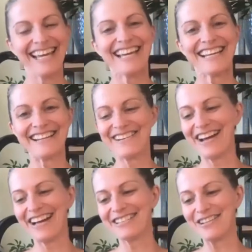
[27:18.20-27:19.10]

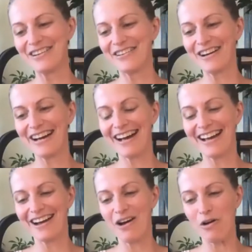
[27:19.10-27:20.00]
and so
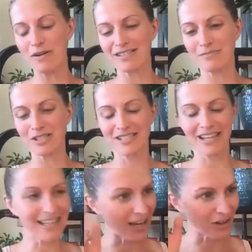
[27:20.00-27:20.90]
I always am just
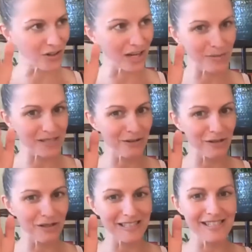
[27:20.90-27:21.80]
like, okay, hurry up and say what
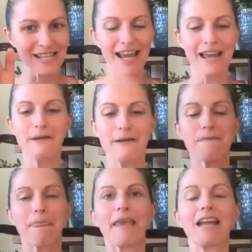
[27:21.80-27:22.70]
you need to say.
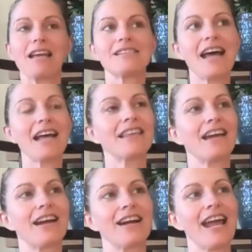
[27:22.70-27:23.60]
And I sat
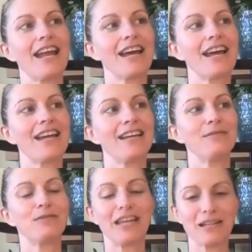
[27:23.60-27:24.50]
there and
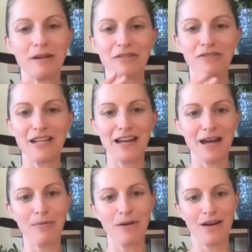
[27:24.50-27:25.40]
I kicked my feet
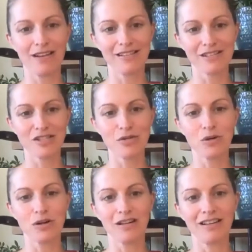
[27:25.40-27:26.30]
up on a
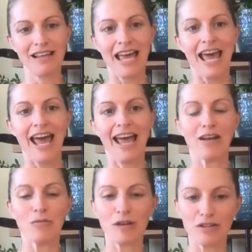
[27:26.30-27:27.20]
stool,
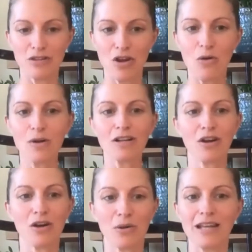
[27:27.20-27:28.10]
and with nowhere to
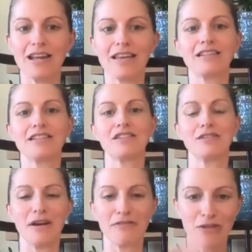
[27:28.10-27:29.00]
go and nothing to
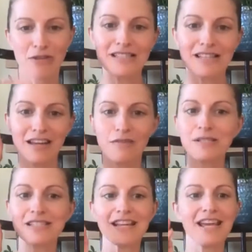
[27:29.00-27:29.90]
do, a phrase that I've
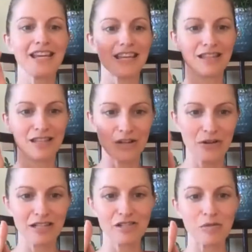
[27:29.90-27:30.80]
been saying in the
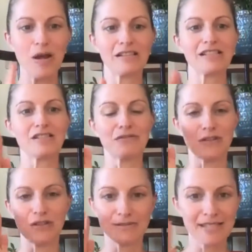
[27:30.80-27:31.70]
Yoga Nidra practice
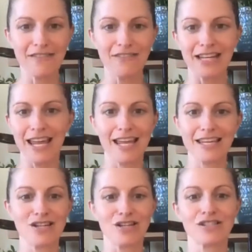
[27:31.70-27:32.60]
for 7-8
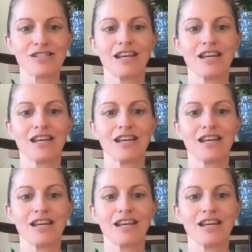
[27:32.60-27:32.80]
years,